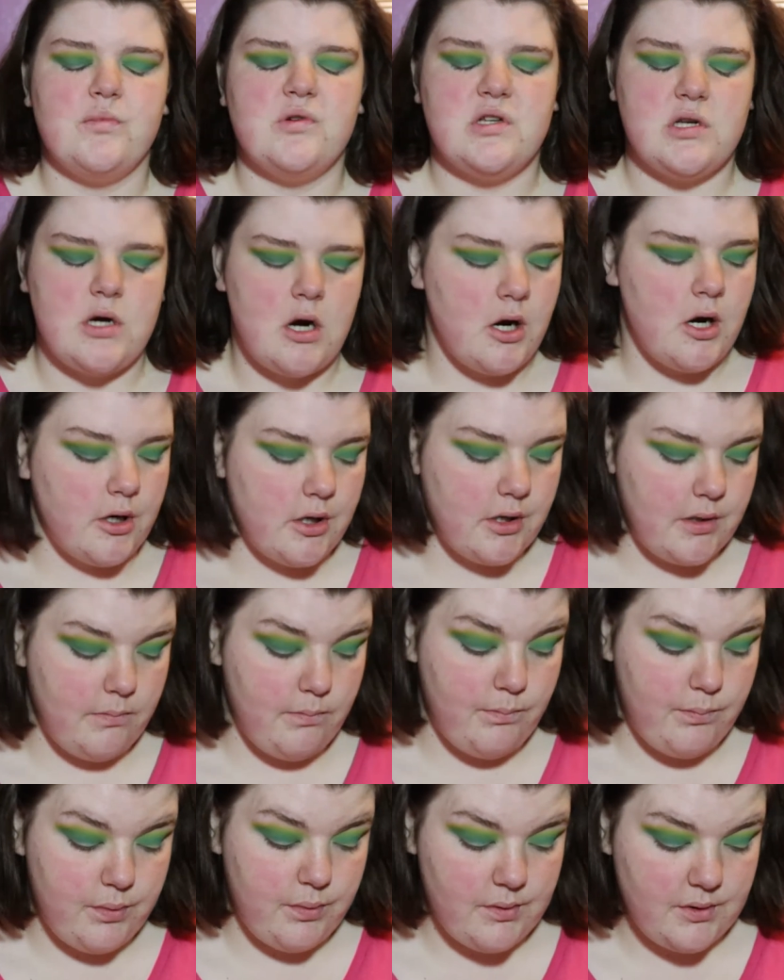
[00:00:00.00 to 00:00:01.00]
dark
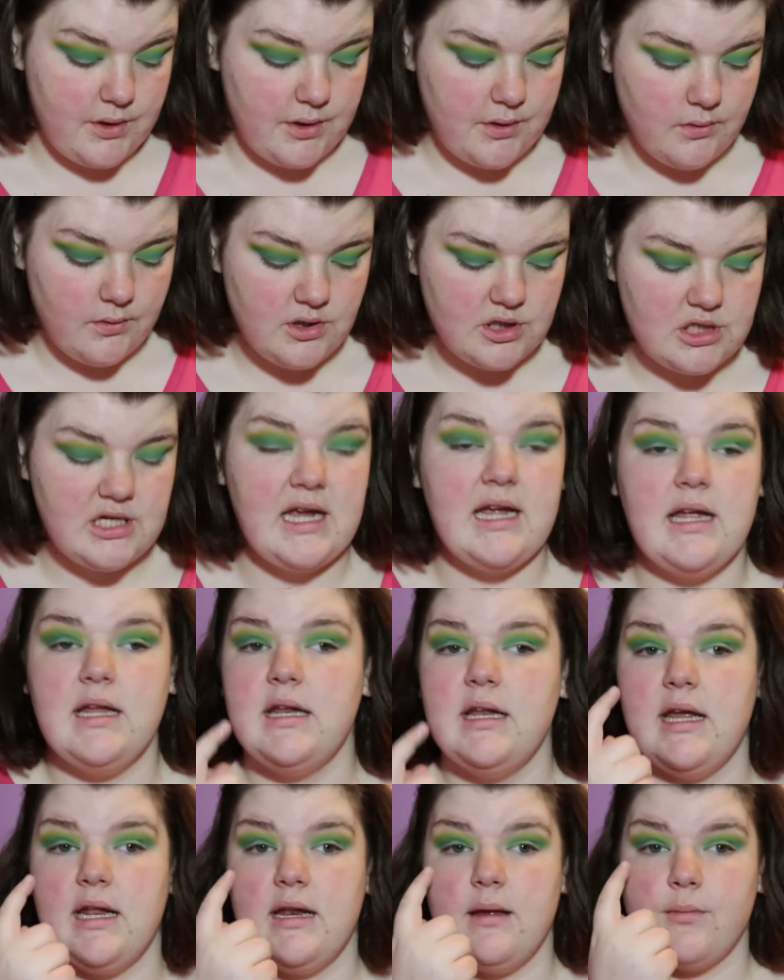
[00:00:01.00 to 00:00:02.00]
blue
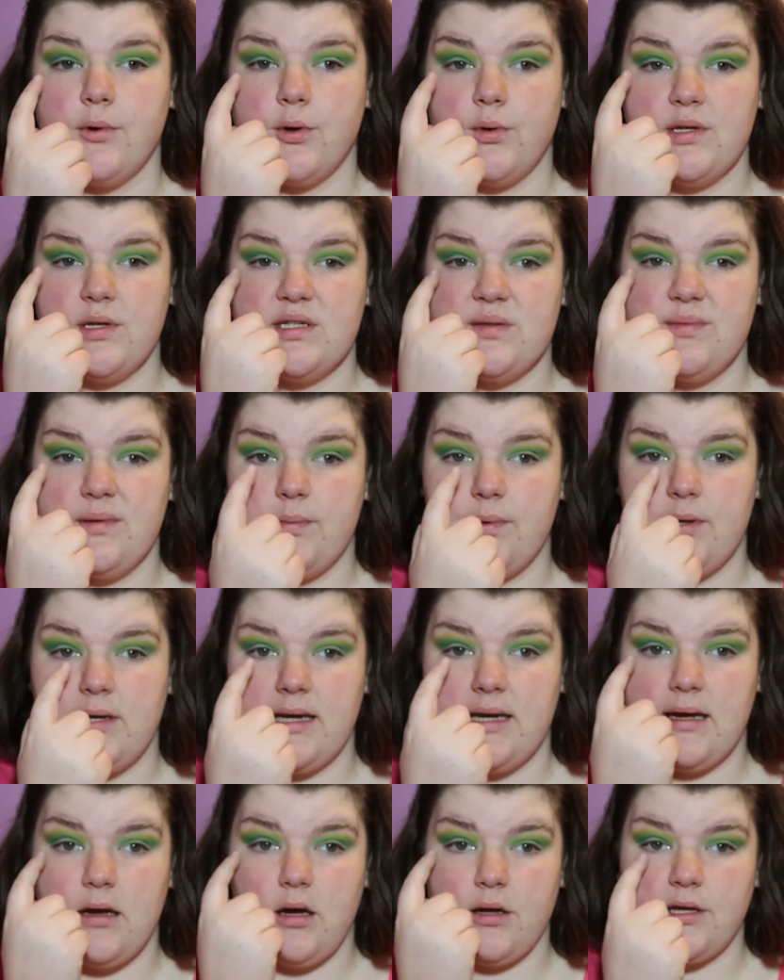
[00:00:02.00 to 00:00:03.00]
shade, and I'm going to be
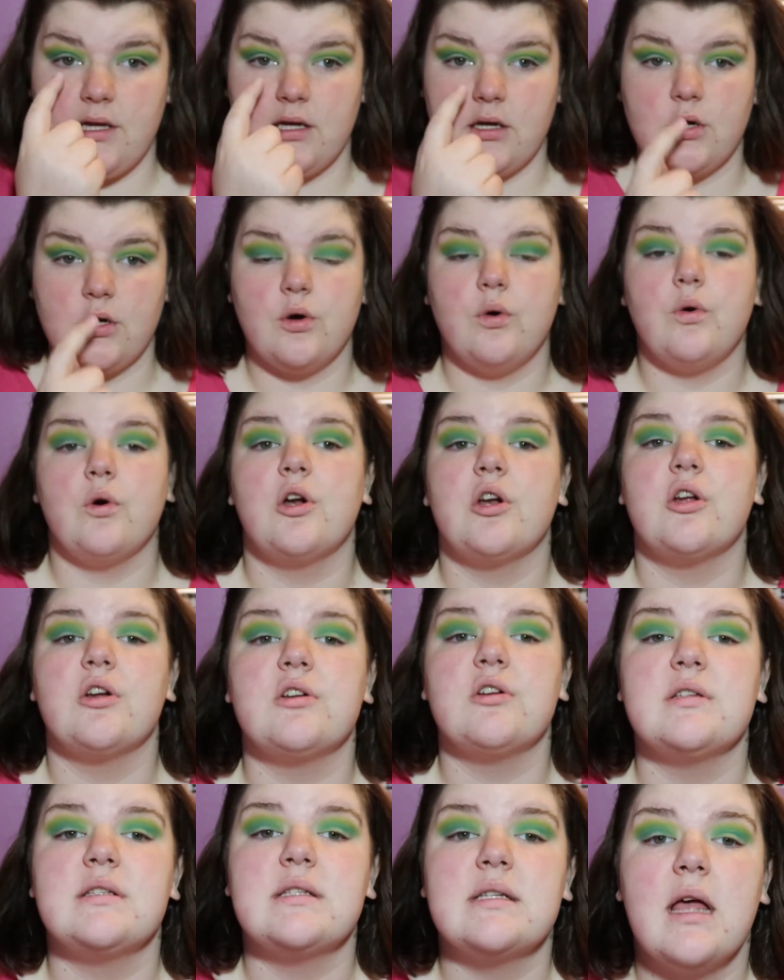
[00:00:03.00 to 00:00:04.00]
putting it on the
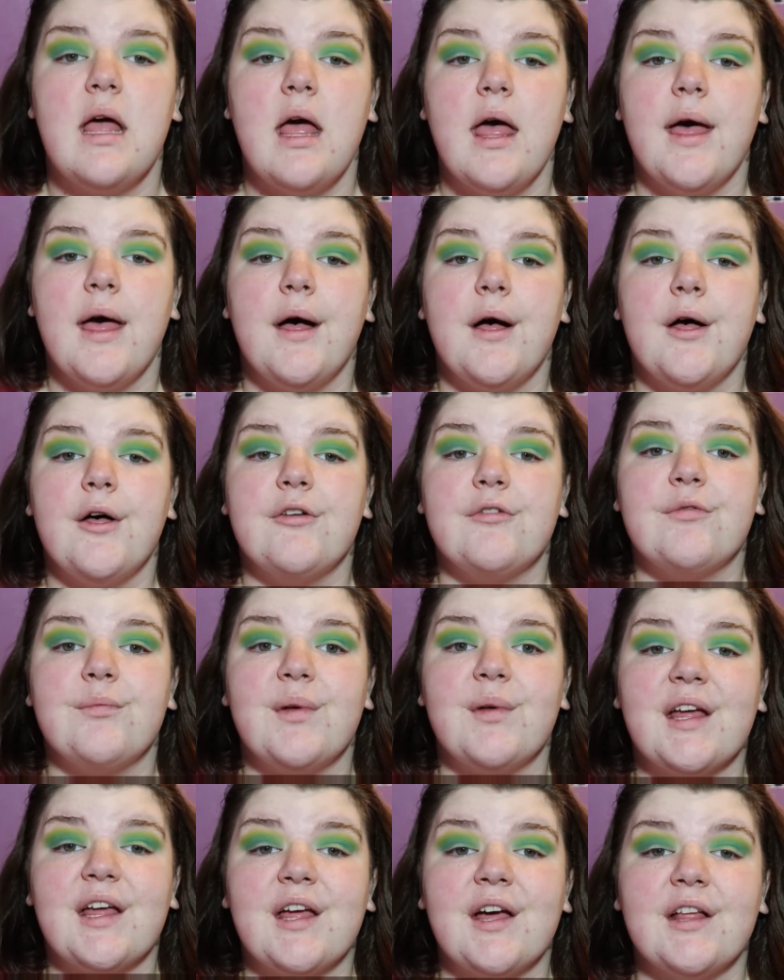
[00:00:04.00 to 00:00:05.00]
corners of
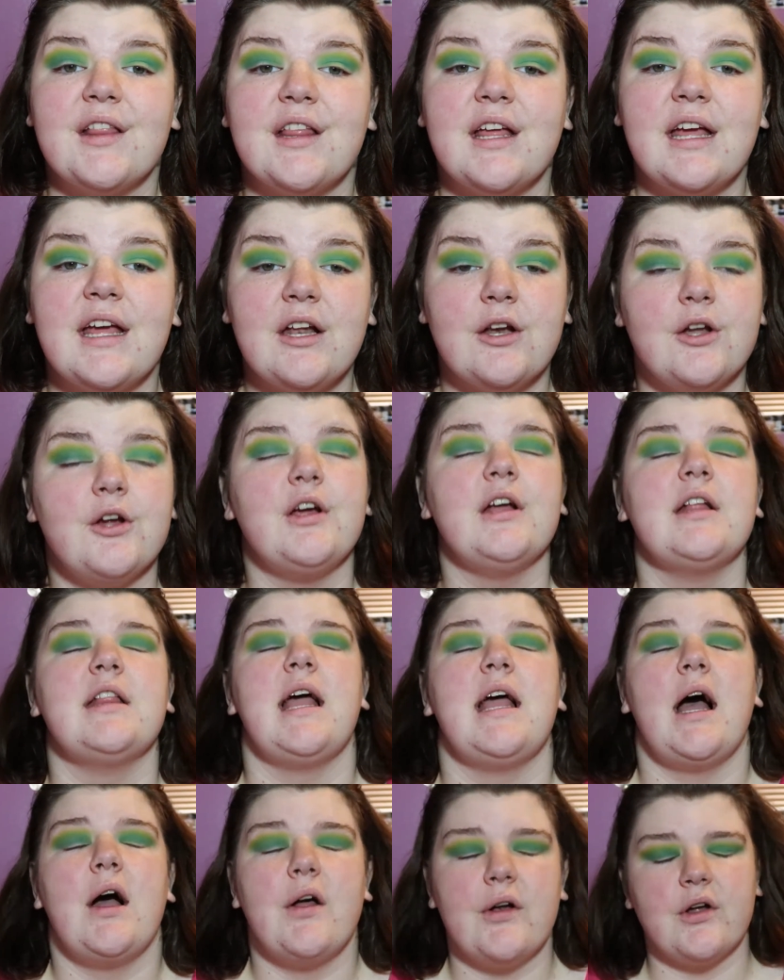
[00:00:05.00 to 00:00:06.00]
the inner and
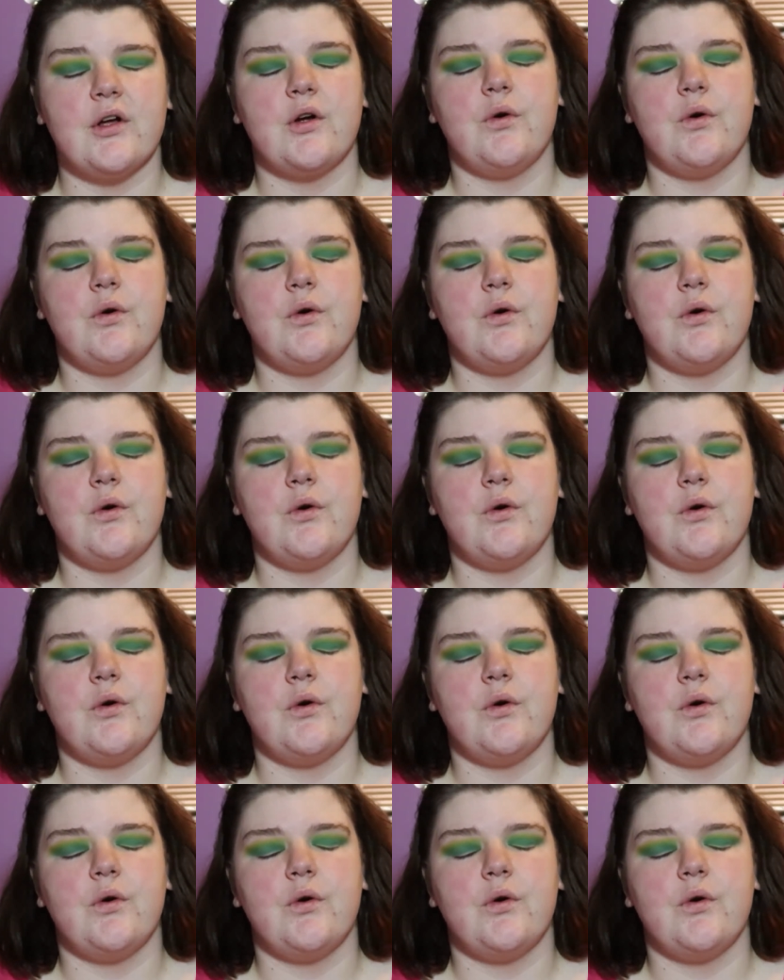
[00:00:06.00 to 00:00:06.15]
the outer